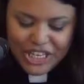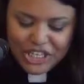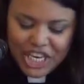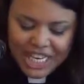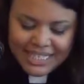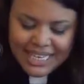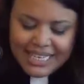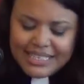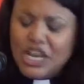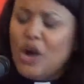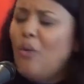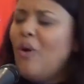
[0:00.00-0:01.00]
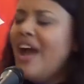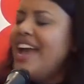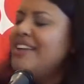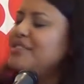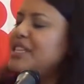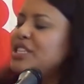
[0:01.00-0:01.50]
Jesus
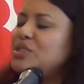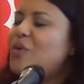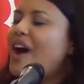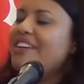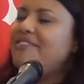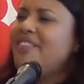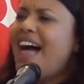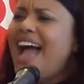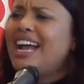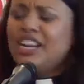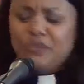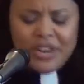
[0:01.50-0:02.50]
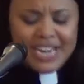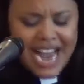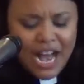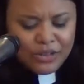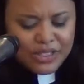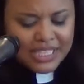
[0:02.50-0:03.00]
waves his white flag and
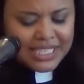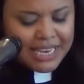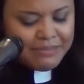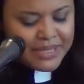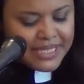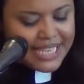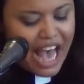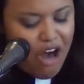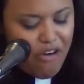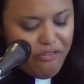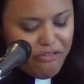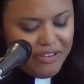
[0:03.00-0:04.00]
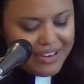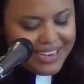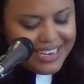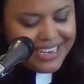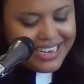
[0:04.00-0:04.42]
renounces himself.